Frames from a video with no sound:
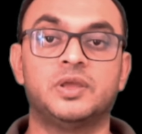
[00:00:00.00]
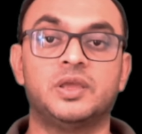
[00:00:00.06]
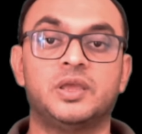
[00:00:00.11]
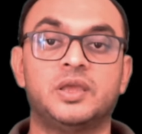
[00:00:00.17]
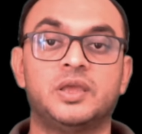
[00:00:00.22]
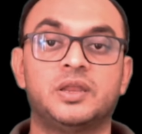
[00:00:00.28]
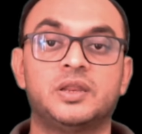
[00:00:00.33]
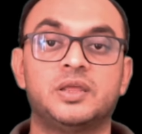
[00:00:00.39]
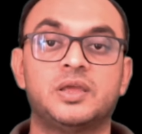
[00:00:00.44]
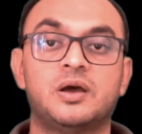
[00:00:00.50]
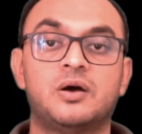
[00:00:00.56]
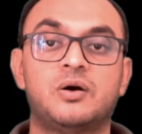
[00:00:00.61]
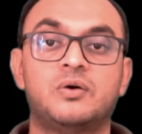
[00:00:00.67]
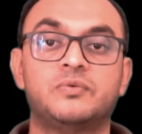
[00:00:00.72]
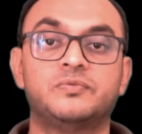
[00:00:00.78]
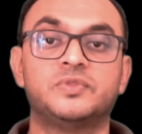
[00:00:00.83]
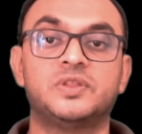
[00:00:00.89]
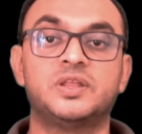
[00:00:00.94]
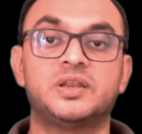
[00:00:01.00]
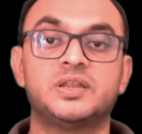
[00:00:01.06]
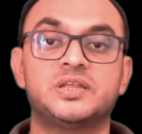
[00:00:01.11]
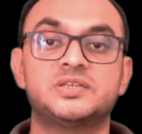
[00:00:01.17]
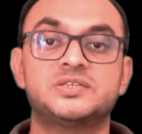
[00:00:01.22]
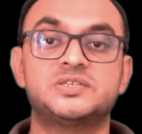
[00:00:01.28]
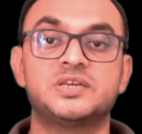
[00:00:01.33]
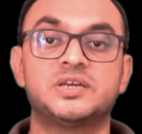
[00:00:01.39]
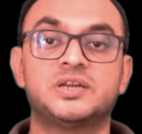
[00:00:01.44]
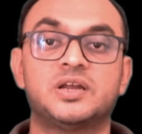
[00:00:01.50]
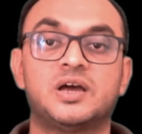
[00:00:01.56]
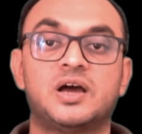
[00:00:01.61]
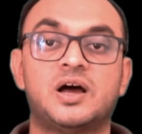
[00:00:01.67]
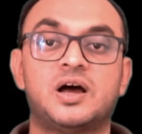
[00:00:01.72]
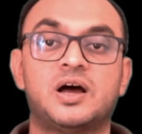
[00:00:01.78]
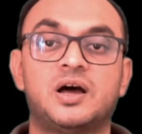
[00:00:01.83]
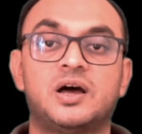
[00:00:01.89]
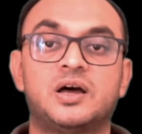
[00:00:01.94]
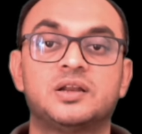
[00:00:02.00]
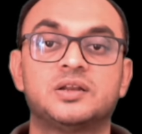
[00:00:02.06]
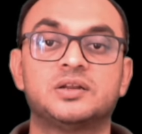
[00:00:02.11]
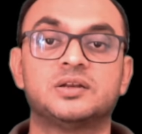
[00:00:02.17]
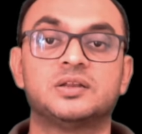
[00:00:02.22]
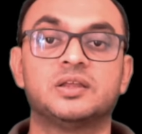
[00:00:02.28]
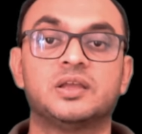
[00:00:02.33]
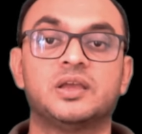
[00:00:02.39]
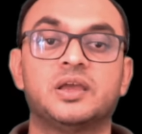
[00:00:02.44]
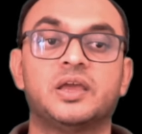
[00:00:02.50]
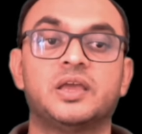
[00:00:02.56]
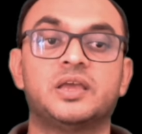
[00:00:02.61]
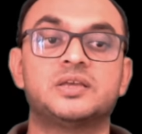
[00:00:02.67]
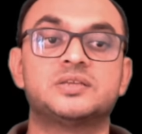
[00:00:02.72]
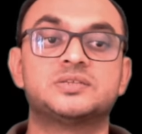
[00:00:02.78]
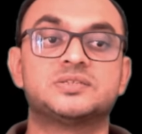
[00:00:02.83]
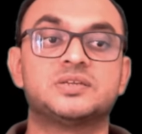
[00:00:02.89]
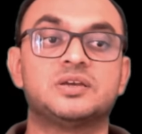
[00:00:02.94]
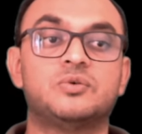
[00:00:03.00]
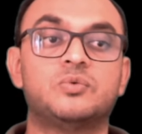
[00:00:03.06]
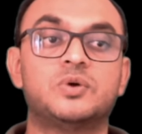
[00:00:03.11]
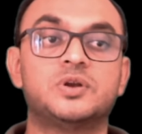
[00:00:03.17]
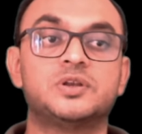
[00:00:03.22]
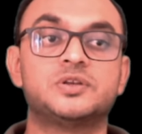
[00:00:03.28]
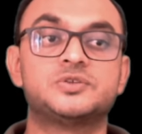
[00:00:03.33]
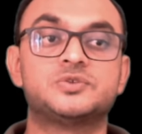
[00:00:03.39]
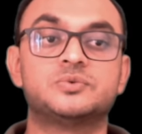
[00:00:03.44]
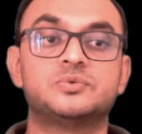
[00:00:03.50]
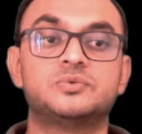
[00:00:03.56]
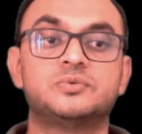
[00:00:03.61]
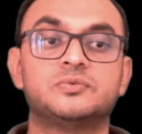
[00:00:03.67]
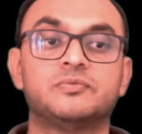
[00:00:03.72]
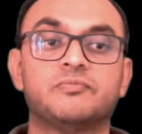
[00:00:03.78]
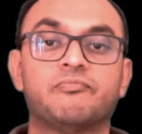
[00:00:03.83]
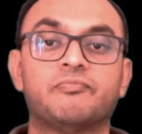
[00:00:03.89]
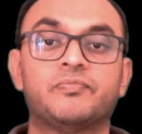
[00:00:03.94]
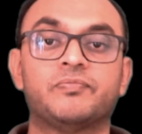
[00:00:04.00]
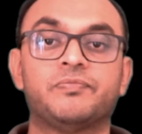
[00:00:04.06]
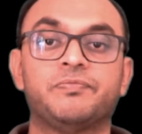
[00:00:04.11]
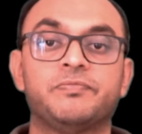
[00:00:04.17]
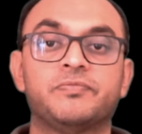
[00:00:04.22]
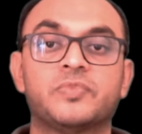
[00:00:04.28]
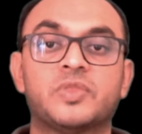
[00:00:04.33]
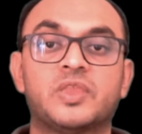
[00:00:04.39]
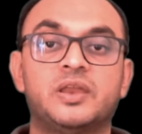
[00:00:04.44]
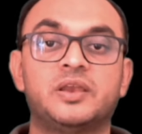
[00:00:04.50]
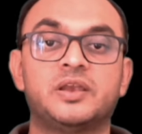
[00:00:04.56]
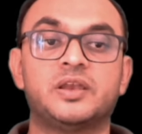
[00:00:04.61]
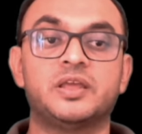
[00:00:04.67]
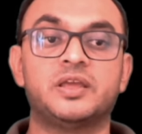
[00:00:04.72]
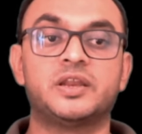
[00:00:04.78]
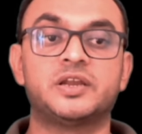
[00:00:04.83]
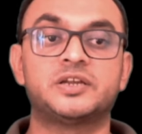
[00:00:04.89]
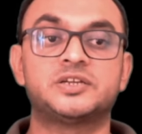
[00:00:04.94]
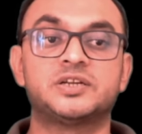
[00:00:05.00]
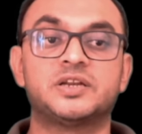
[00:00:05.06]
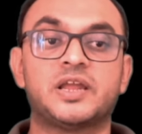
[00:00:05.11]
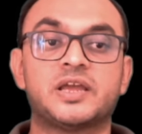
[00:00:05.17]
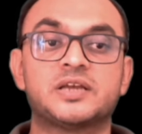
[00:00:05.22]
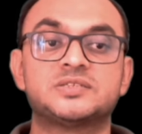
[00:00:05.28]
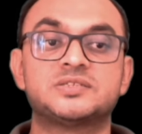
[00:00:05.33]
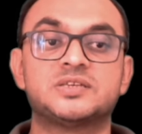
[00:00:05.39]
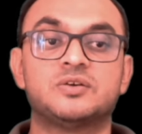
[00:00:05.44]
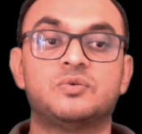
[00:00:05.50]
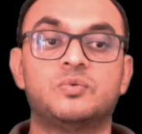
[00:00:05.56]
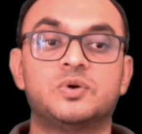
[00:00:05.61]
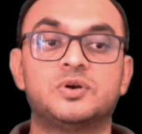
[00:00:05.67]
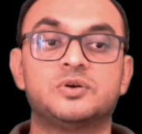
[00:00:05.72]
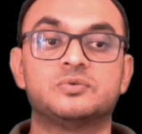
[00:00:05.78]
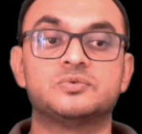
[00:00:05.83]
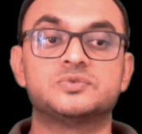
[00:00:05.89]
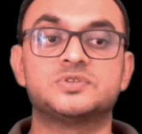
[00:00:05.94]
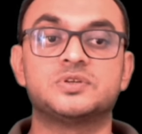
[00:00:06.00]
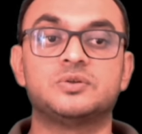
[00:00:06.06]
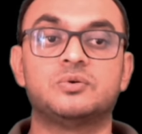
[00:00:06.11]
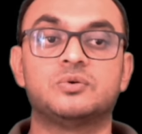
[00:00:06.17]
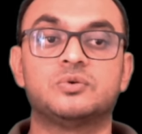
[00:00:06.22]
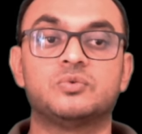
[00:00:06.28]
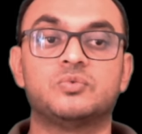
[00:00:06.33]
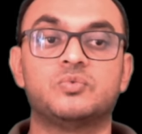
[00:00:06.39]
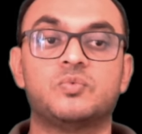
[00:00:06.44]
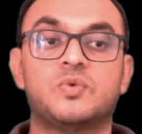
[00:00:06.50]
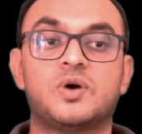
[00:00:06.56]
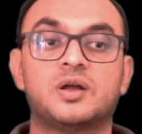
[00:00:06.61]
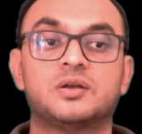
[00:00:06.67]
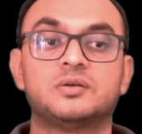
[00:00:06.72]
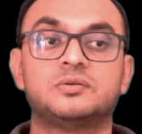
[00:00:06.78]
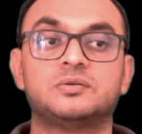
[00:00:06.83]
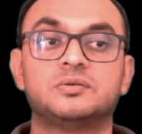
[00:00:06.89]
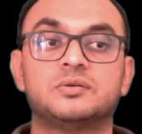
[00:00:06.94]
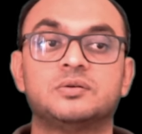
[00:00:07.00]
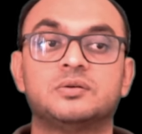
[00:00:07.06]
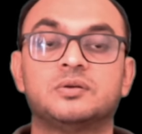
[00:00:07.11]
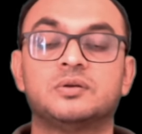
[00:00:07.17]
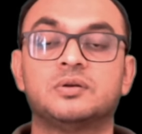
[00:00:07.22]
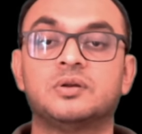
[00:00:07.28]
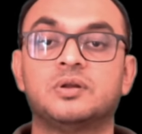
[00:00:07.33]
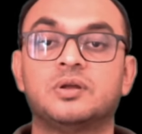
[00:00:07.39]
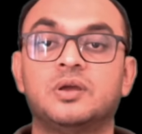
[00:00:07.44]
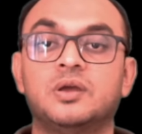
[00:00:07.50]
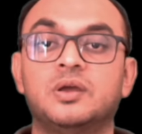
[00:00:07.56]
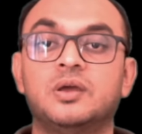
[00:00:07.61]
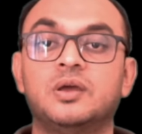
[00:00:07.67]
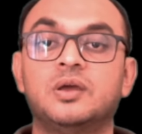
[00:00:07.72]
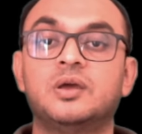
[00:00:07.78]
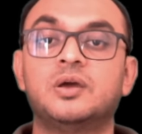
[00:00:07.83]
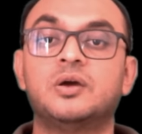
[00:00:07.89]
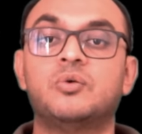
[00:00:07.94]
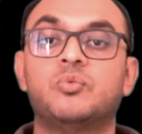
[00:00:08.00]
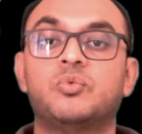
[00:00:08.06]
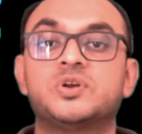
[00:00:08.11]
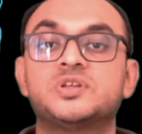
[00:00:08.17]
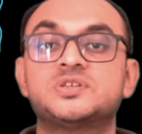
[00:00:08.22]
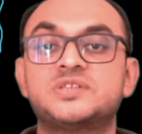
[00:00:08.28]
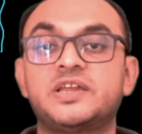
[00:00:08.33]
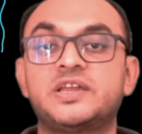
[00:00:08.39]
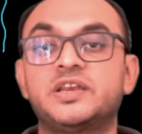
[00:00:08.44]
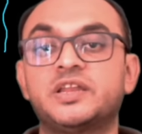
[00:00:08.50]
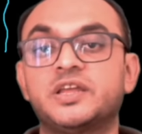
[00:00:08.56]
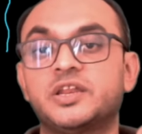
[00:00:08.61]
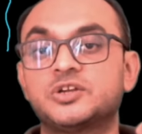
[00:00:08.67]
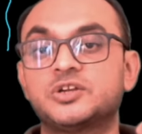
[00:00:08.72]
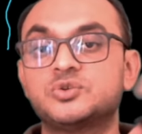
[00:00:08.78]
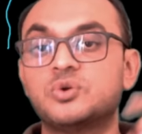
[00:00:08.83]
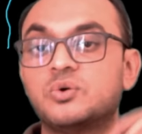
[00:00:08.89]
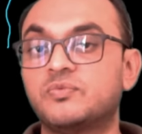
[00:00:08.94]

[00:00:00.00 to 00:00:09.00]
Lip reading: area of the region R is equal to integration x equal to 0 to 1. What is the integration